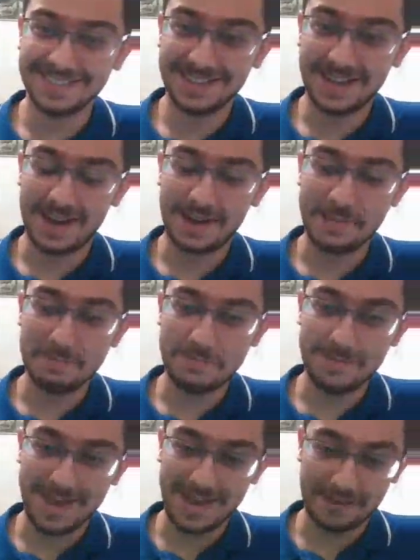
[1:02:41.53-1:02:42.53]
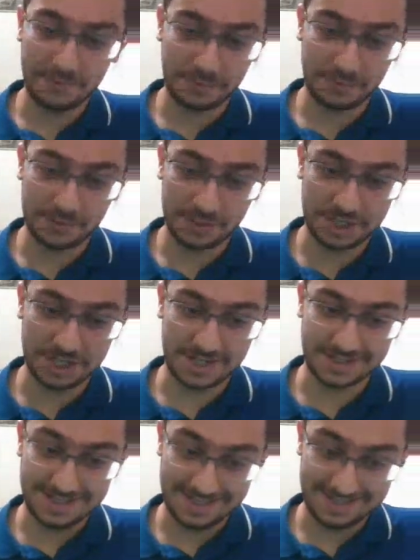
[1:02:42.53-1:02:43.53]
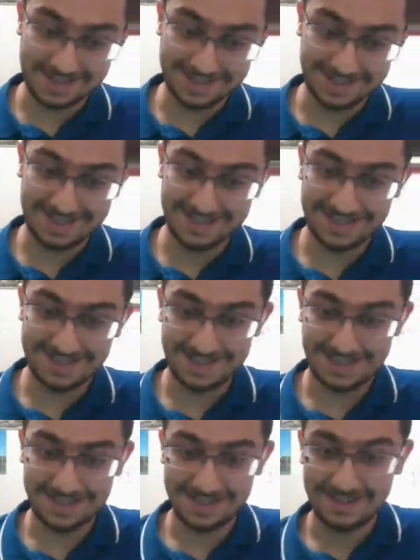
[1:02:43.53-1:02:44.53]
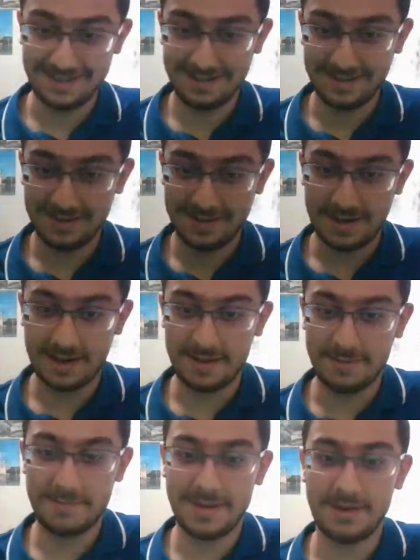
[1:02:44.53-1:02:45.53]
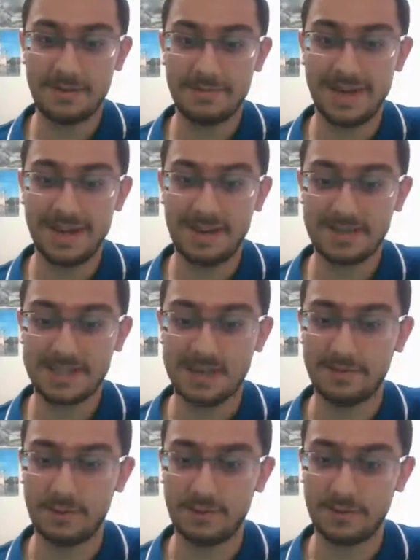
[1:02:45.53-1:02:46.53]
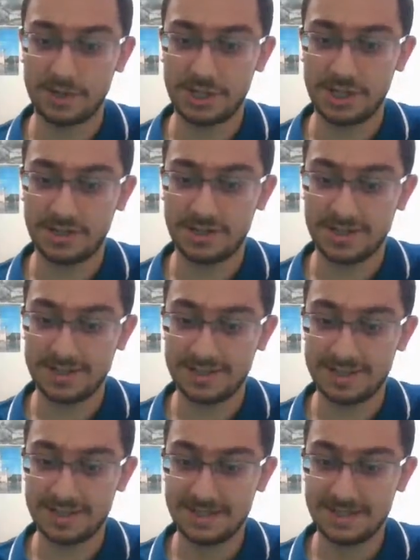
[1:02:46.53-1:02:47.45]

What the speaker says: I may have overshot it. I may or may not have overshot it.